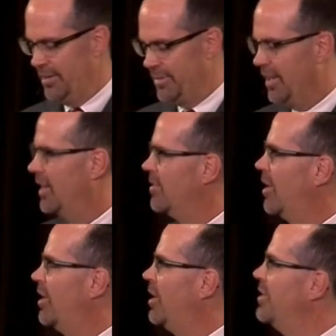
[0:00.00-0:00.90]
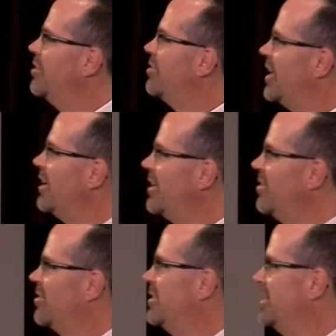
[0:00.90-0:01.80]
of God. Are, are you
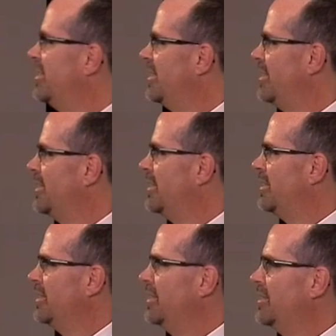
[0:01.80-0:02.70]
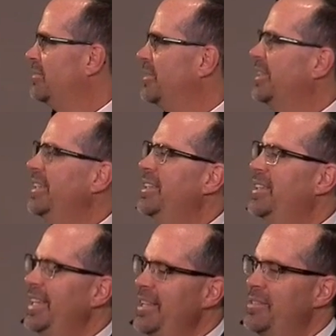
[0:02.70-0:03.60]
zealous for
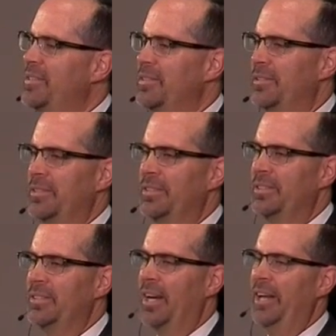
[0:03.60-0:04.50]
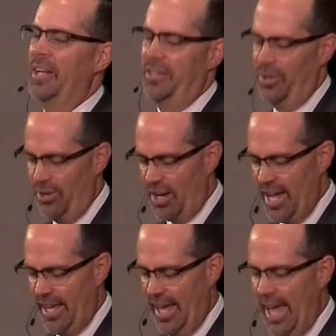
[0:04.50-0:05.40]
good deeds? I, I don't
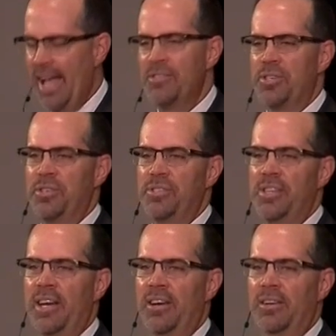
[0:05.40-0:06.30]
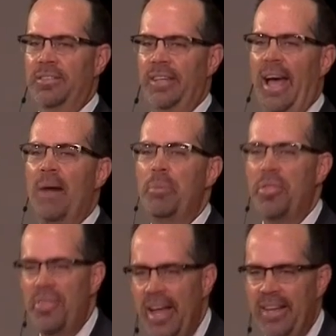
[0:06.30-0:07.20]
like answers that are
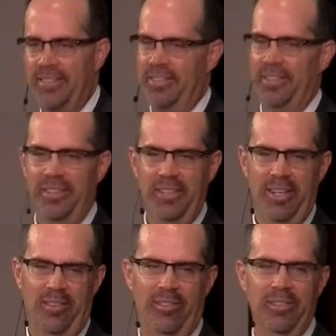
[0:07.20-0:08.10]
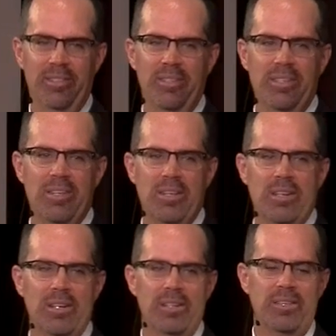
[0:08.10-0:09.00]
apathetic to good deeds.
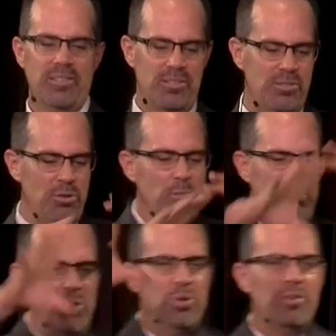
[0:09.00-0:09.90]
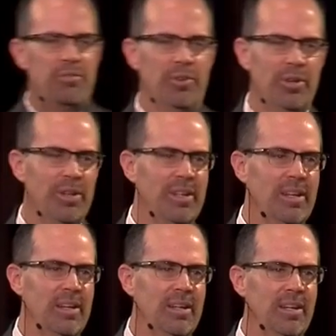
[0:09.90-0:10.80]
This is too beautiful
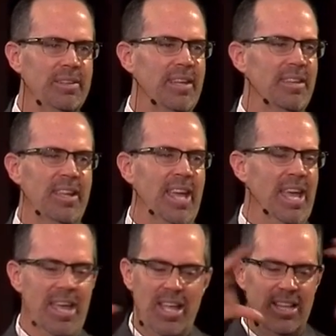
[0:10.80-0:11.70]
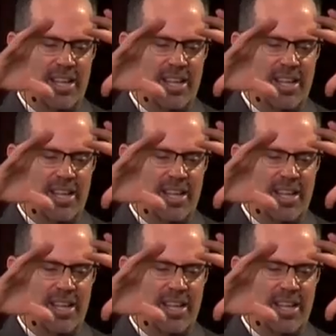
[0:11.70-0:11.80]
that he, he